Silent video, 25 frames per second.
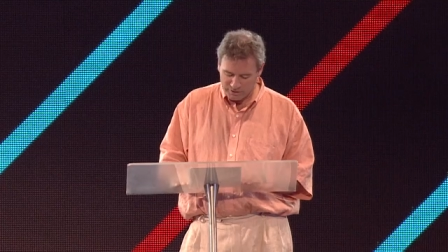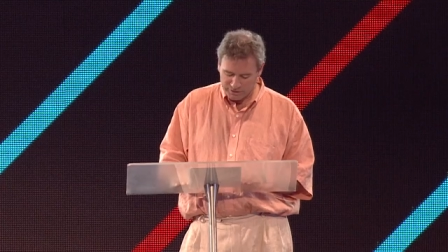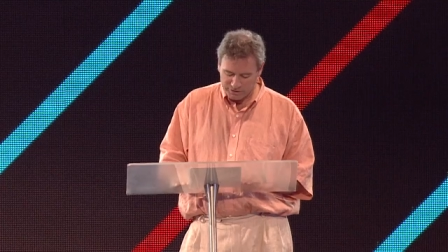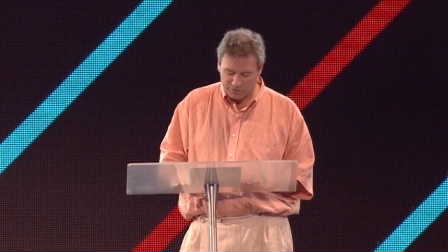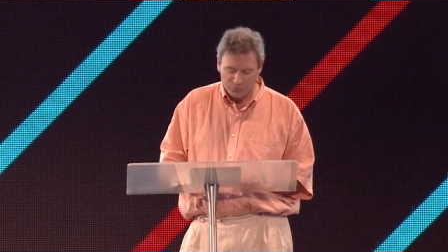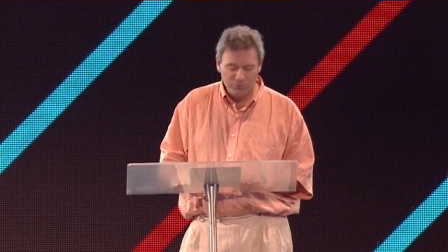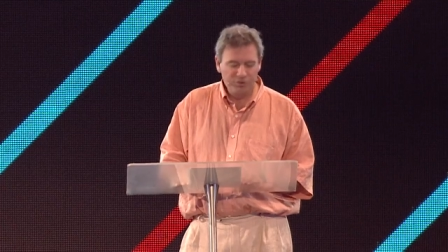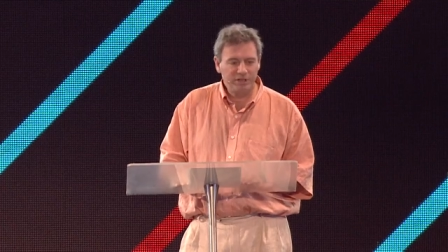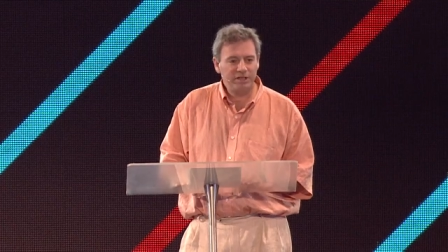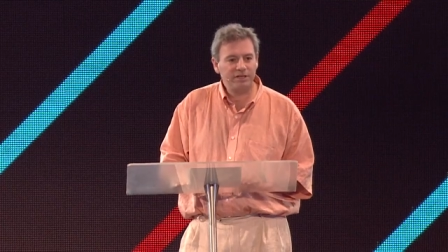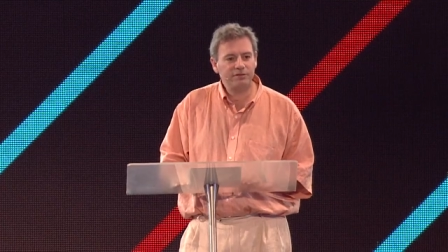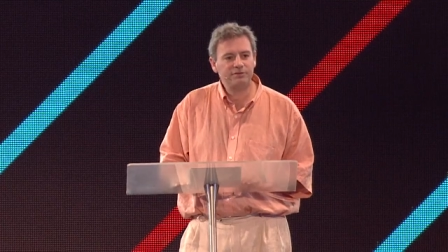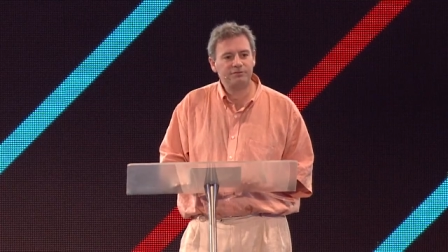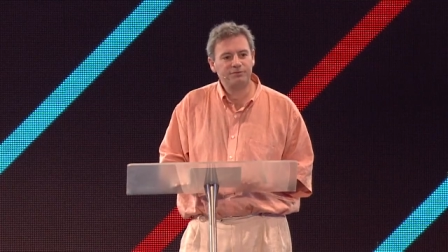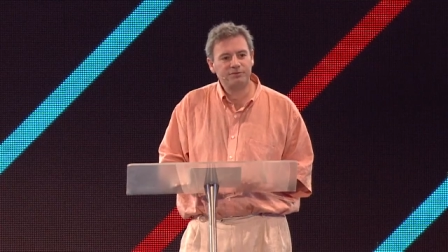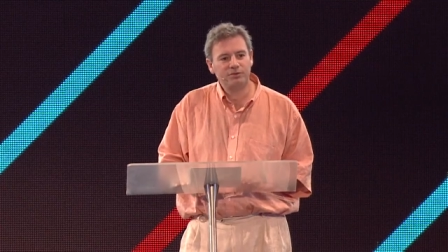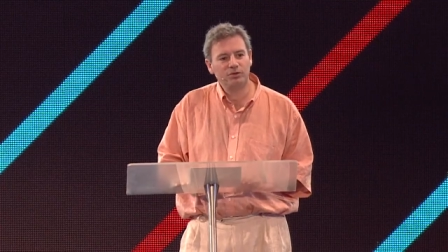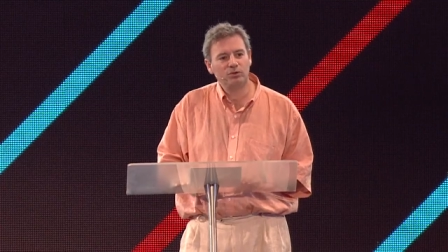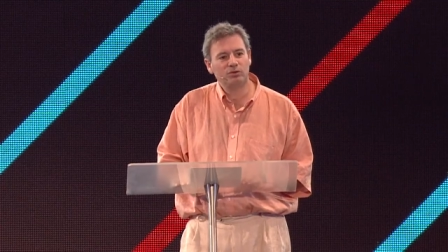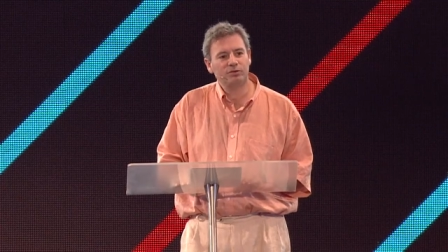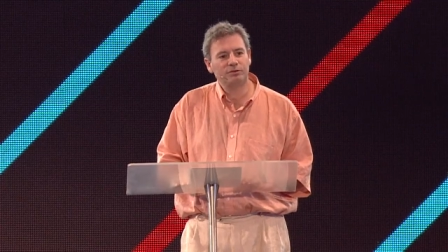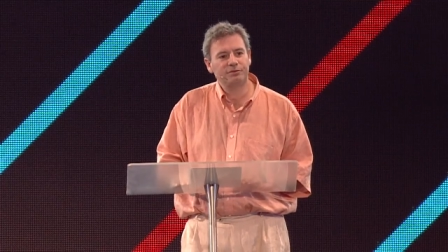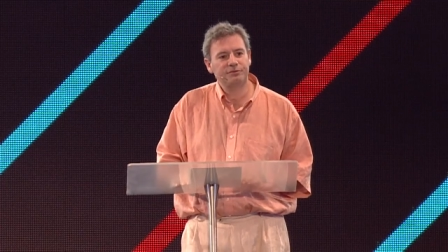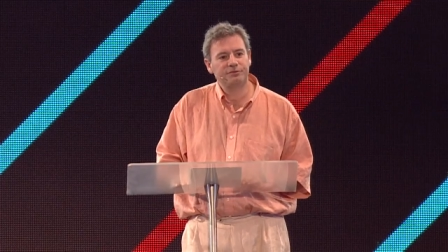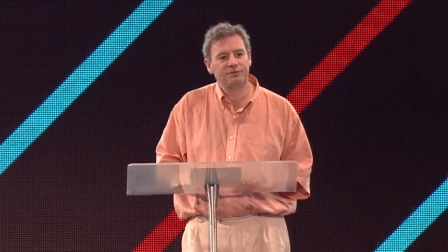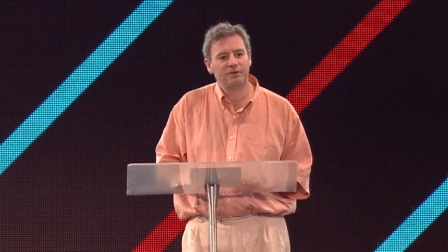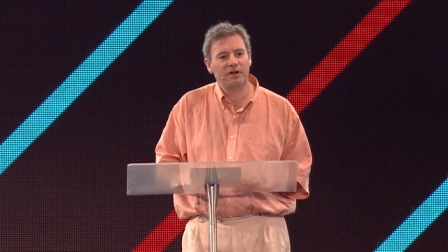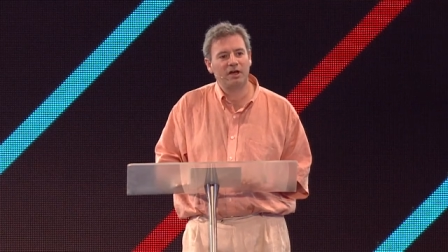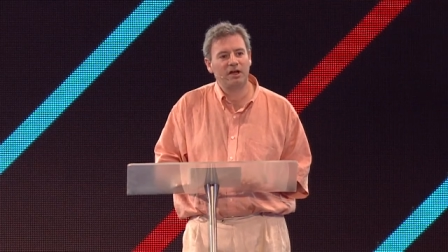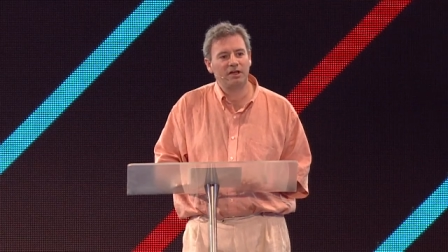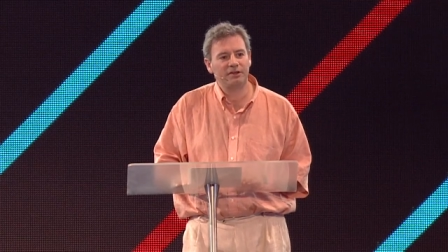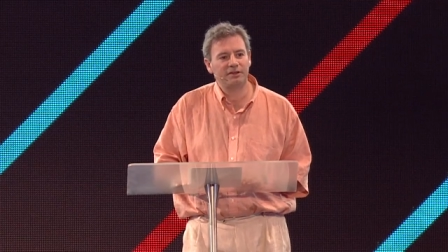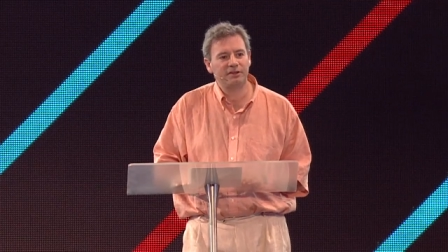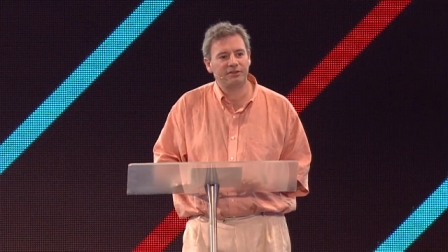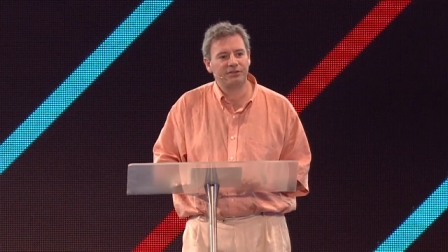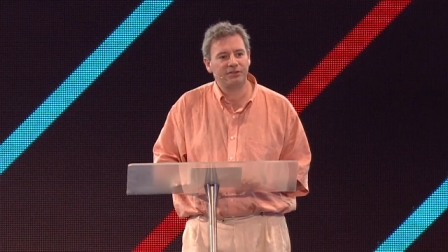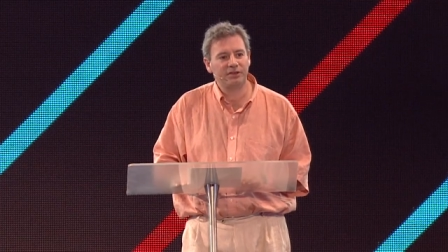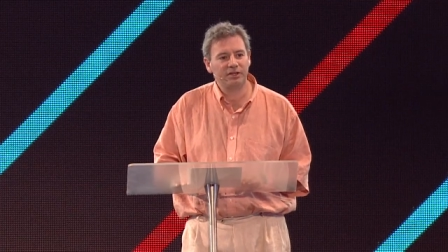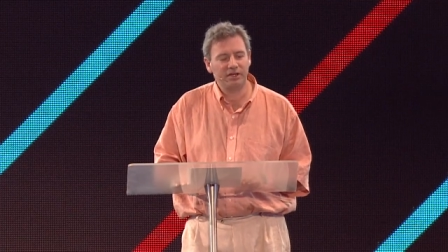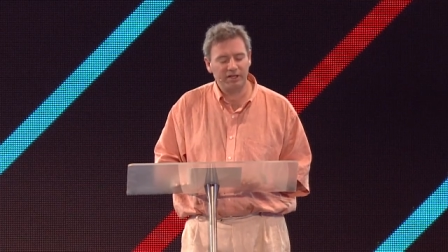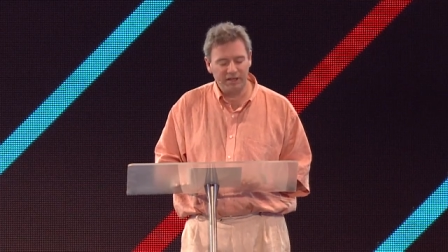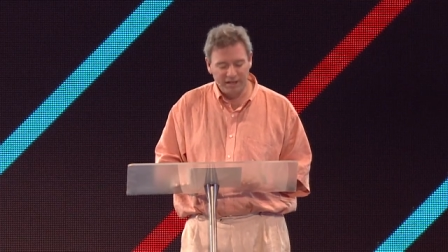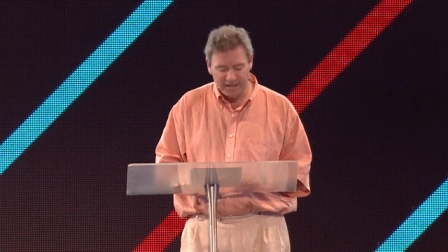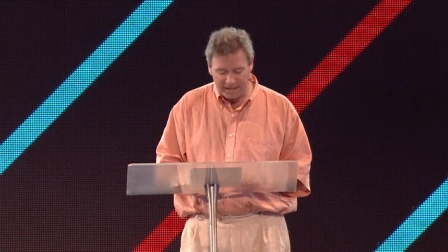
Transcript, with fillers: You give your father the